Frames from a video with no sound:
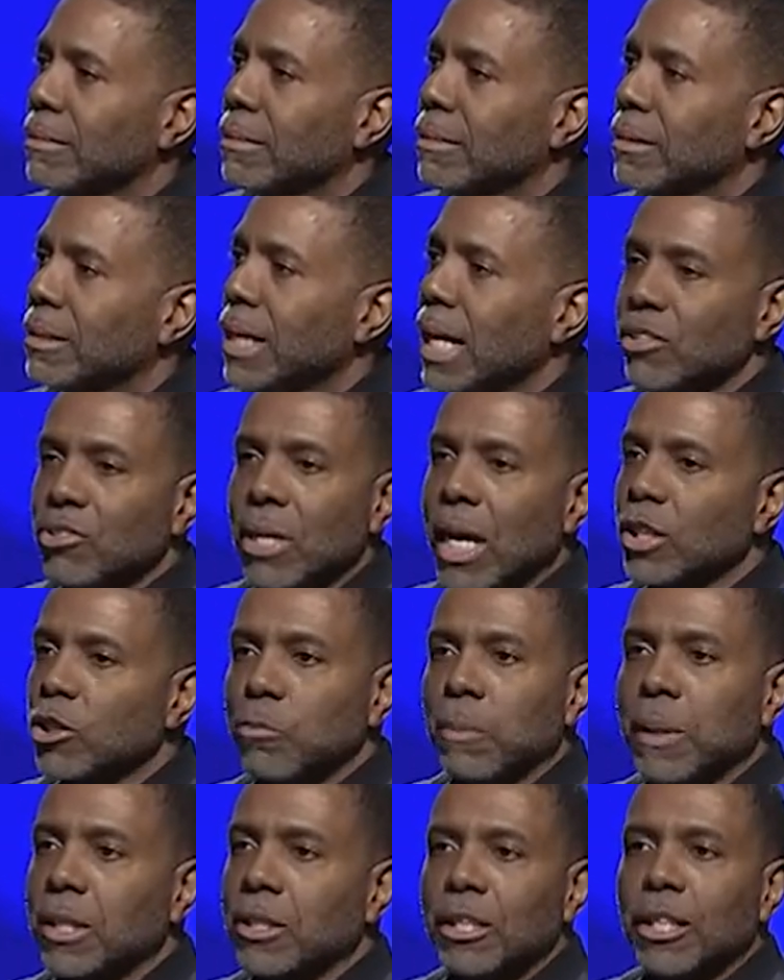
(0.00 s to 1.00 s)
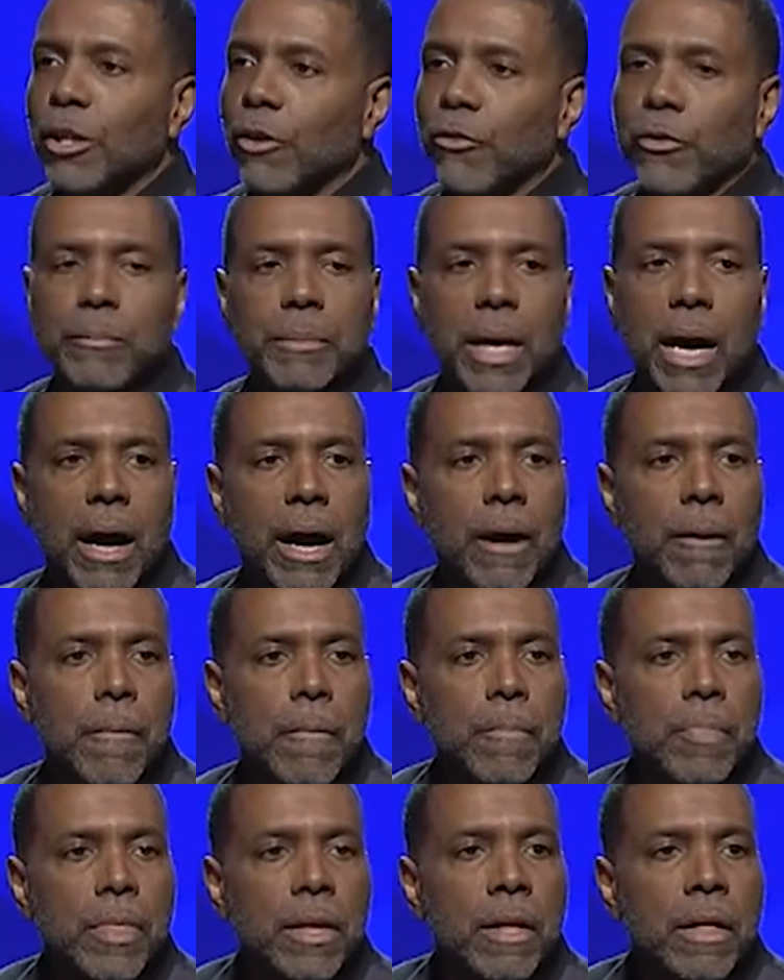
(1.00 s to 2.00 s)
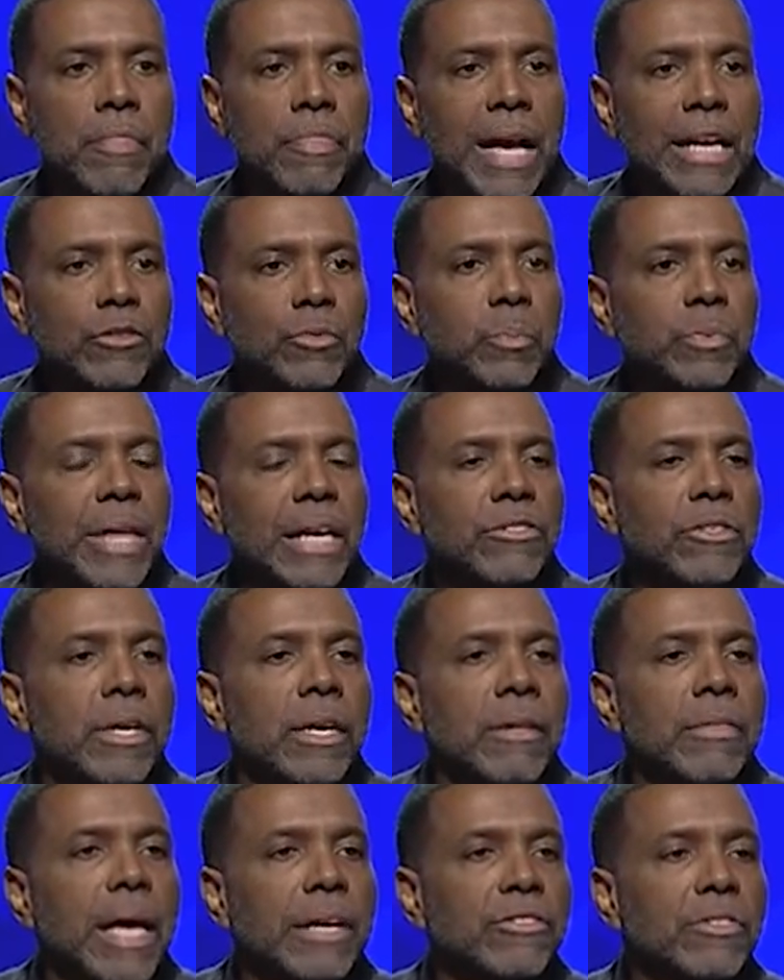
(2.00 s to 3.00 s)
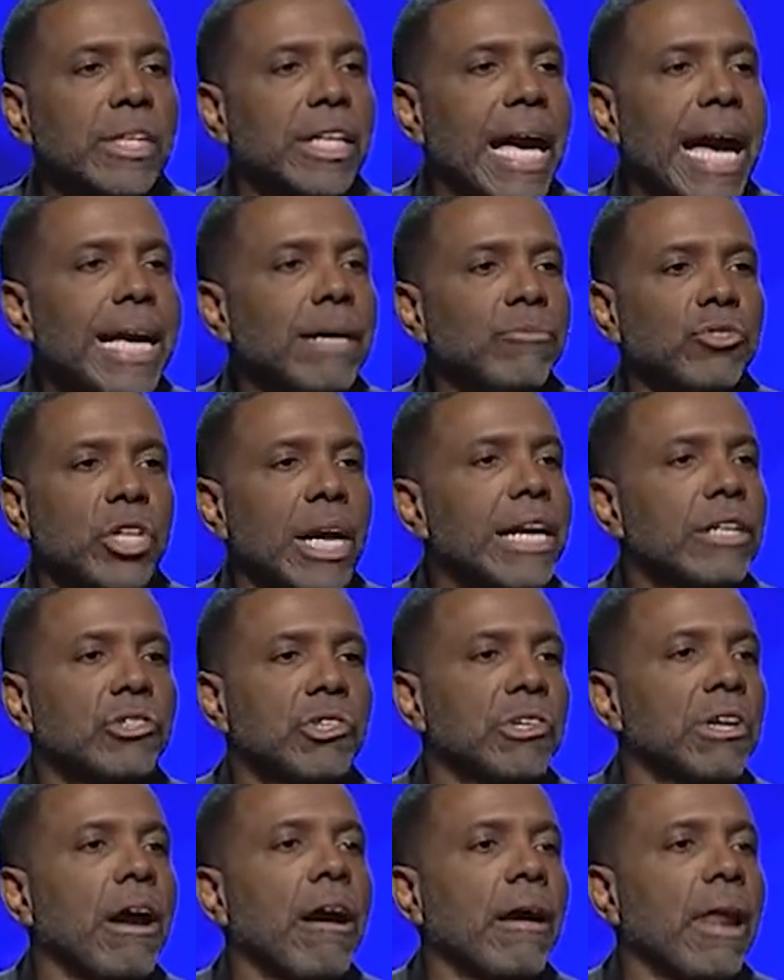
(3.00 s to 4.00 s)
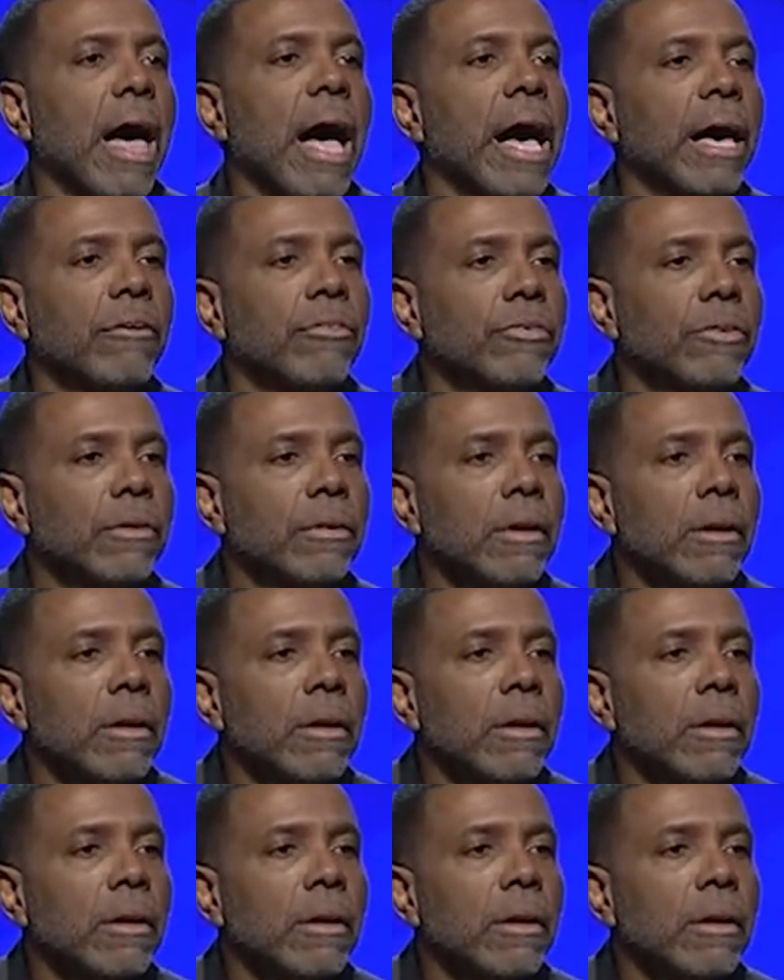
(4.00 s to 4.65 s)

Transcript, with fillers: Yes, I expect to hear from God. That's, that's, that's the game changer in our lives.